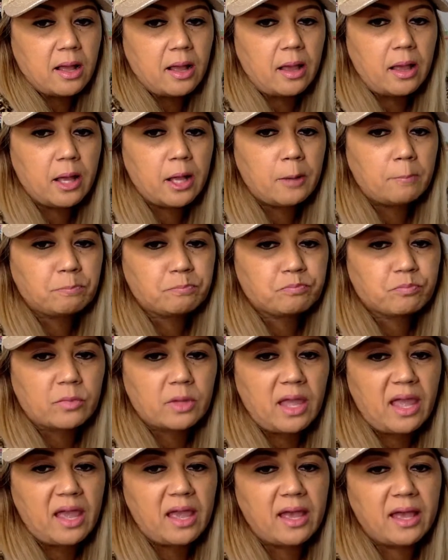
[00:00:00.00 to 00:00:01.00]
And
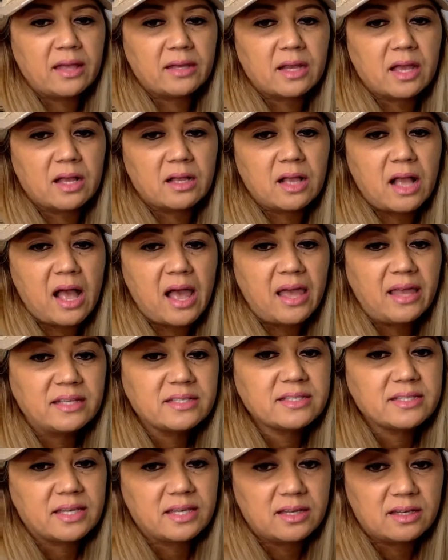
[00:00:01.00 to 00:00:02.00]
I
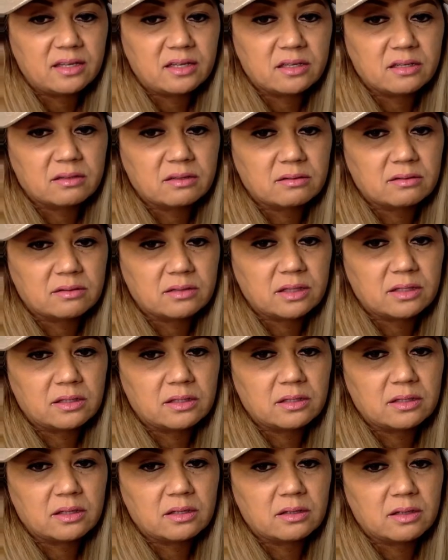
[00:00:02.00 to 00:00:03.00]
did
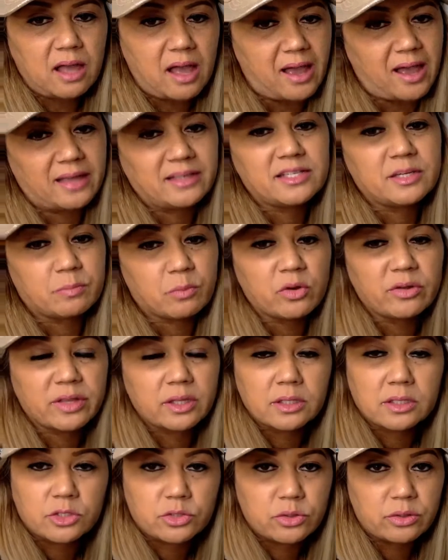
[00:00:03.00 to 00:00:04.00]
more
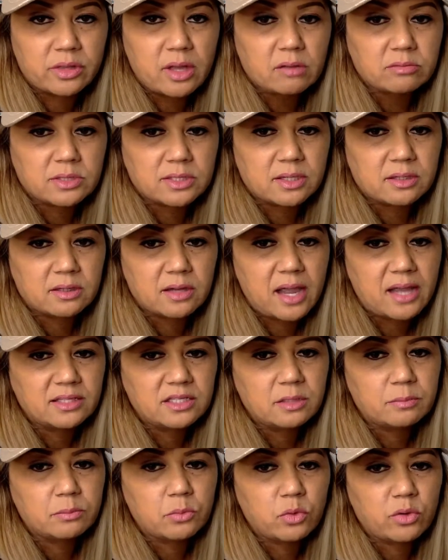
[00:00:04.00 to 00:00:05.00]
than the 2,000. I
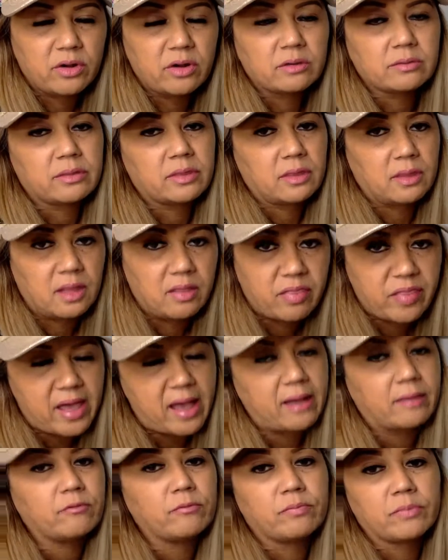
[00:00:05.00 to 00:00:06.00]
did more than
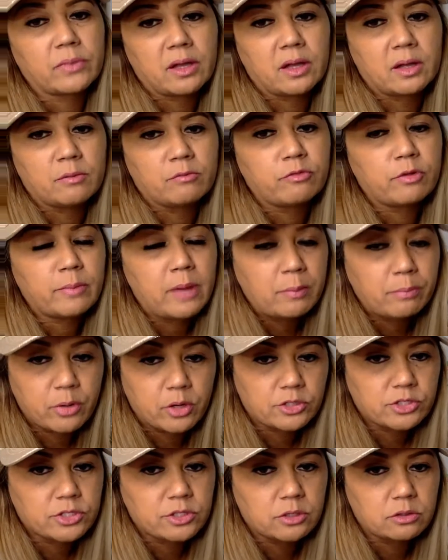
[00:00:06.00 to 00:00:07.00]
that for my
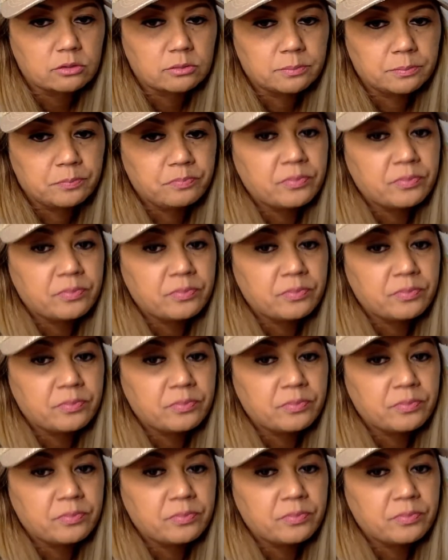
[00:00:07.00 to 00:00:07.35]
personal.